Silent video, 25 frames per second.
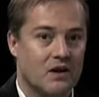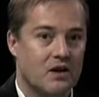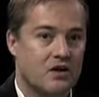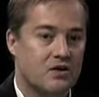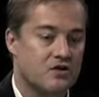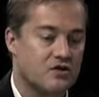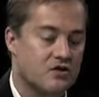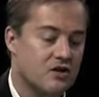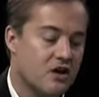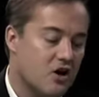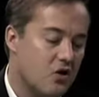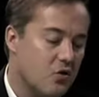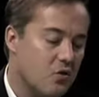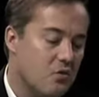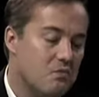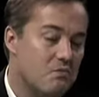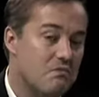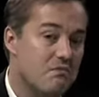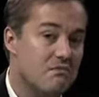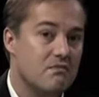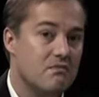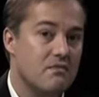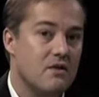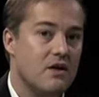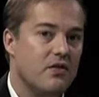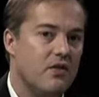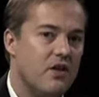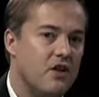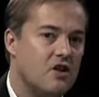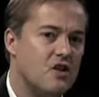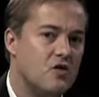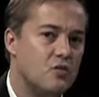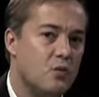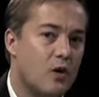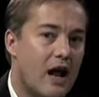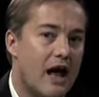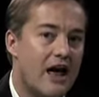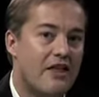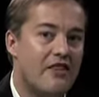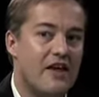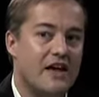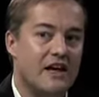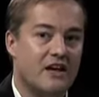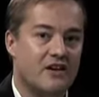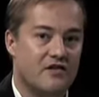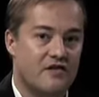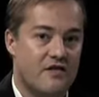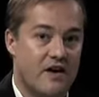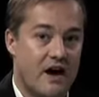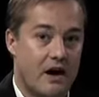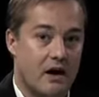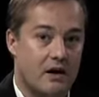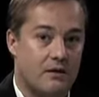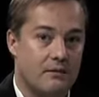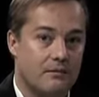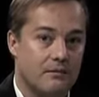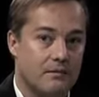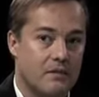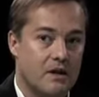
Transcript: So this is what I think is fair.